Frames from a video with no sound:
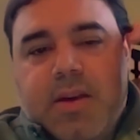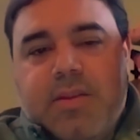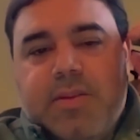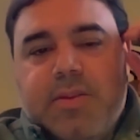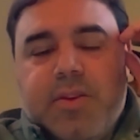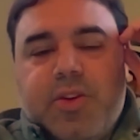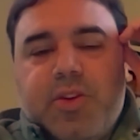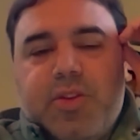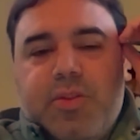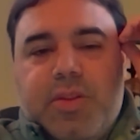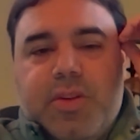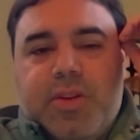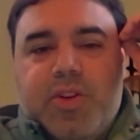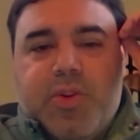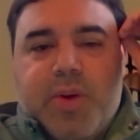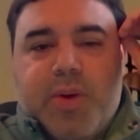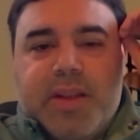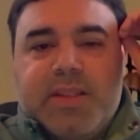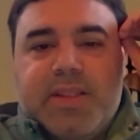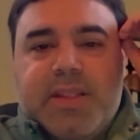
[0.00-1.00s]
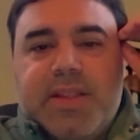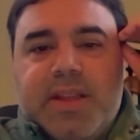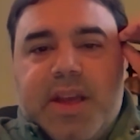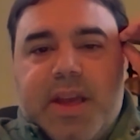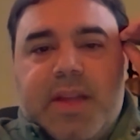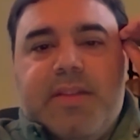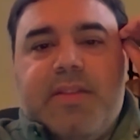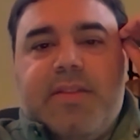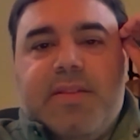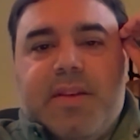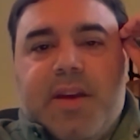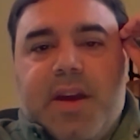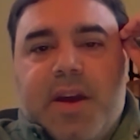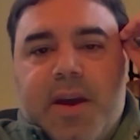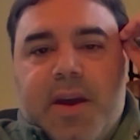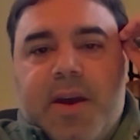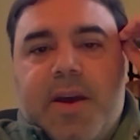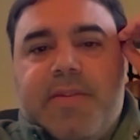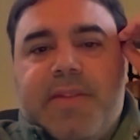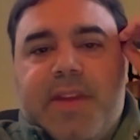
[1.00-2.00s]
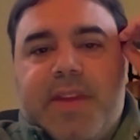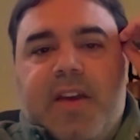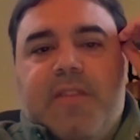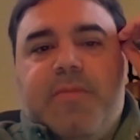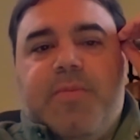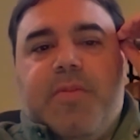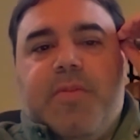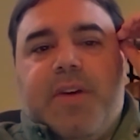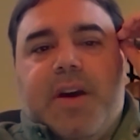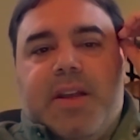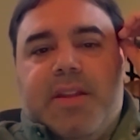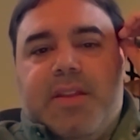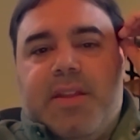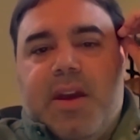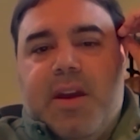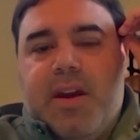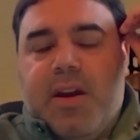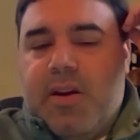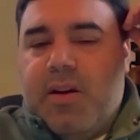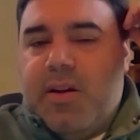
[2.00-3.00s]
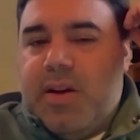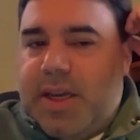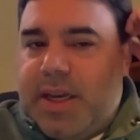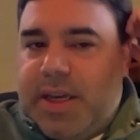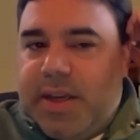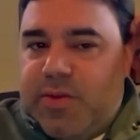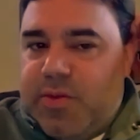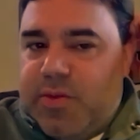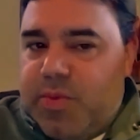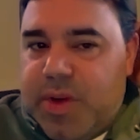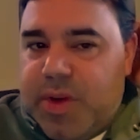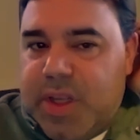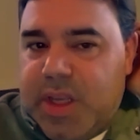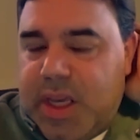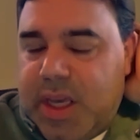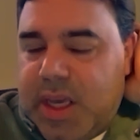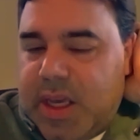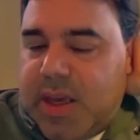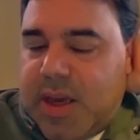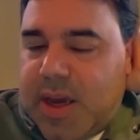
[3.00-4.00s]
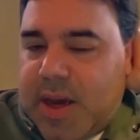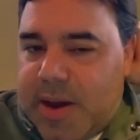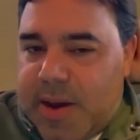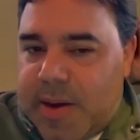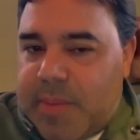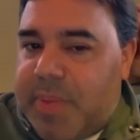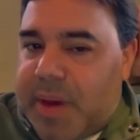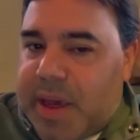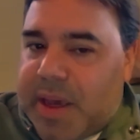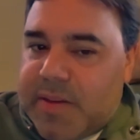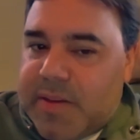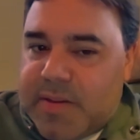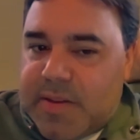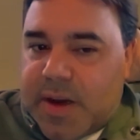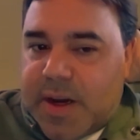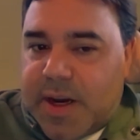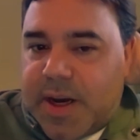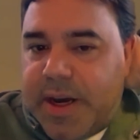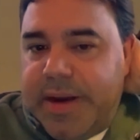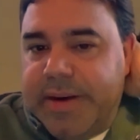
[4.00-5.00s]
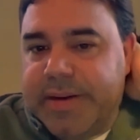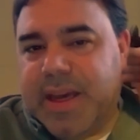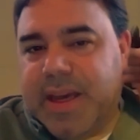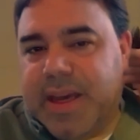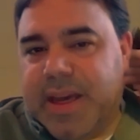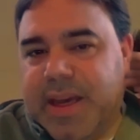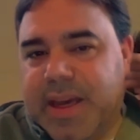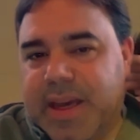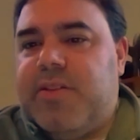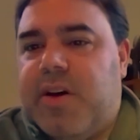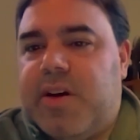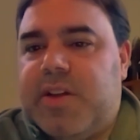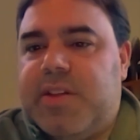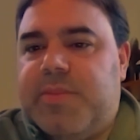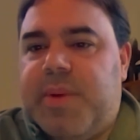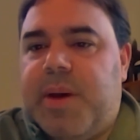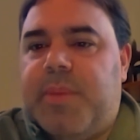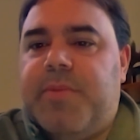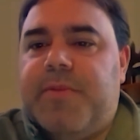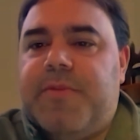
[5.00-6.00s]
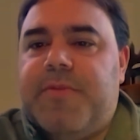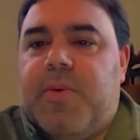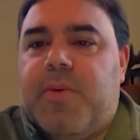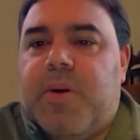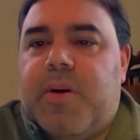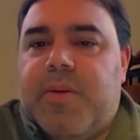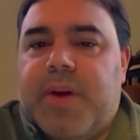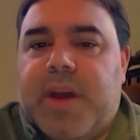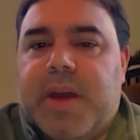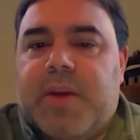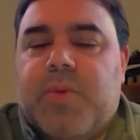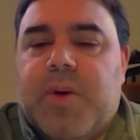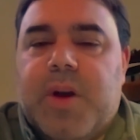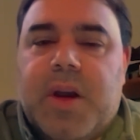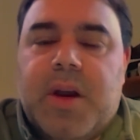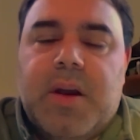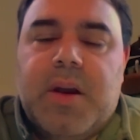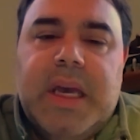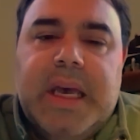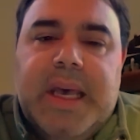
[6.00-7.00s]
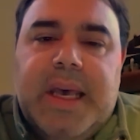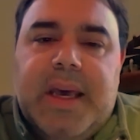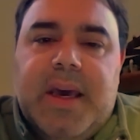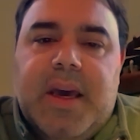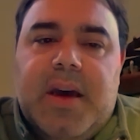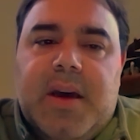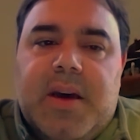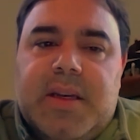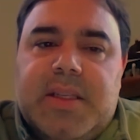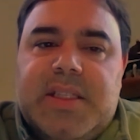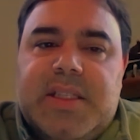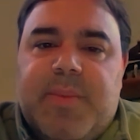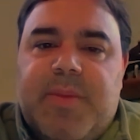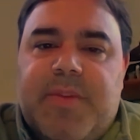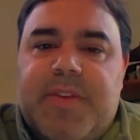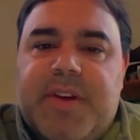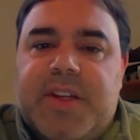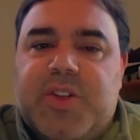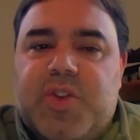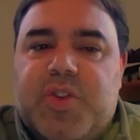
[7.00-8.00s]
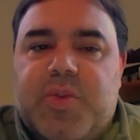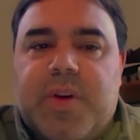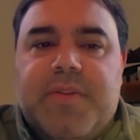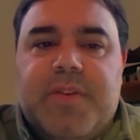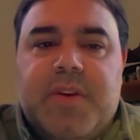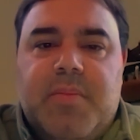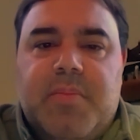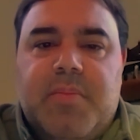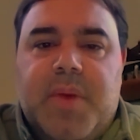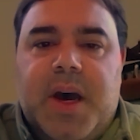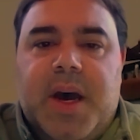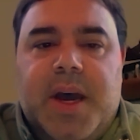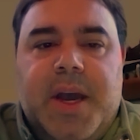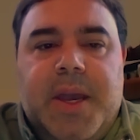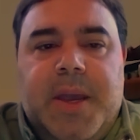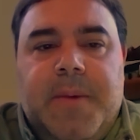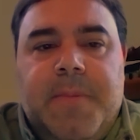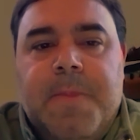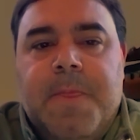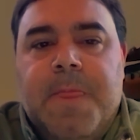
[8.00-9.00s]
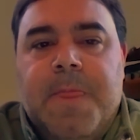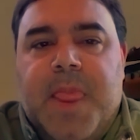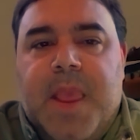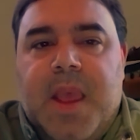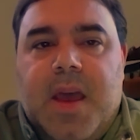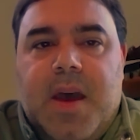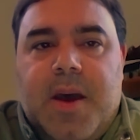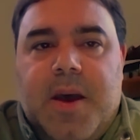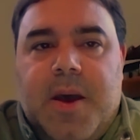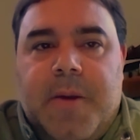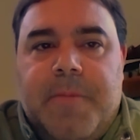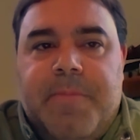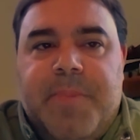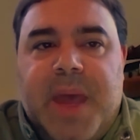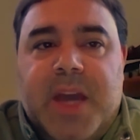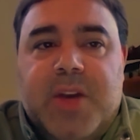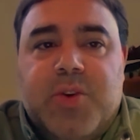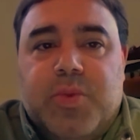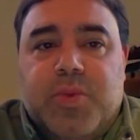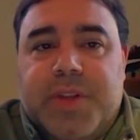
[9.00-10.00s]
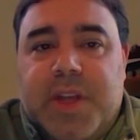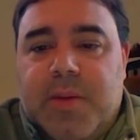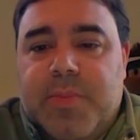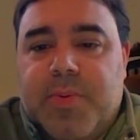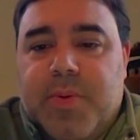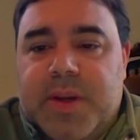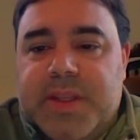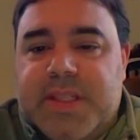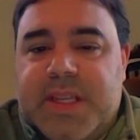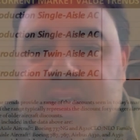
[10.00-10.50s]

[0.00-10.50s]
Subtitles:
The trends that I've provided there is really based on some of the things that I talked about before, right? Where some of it is driven by actual data points that